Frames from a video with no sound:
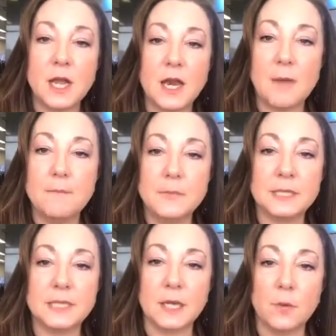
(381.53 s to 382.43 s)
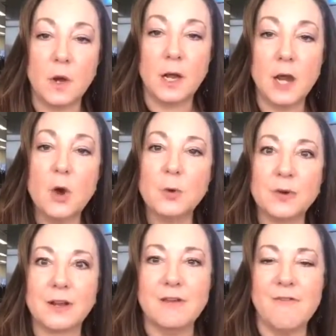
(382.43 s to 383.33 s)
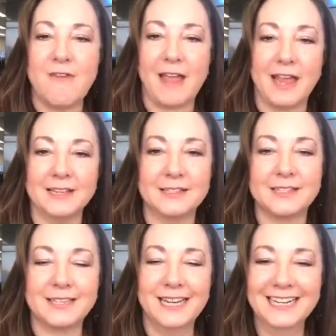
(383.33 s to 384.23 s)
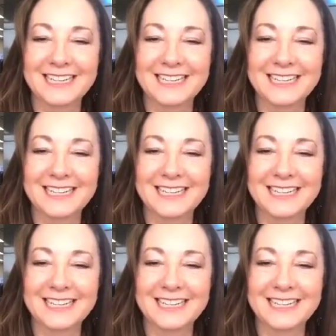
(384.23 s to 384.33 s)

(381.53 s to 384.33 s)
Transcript: and I'm missing one. Oh, conveyance.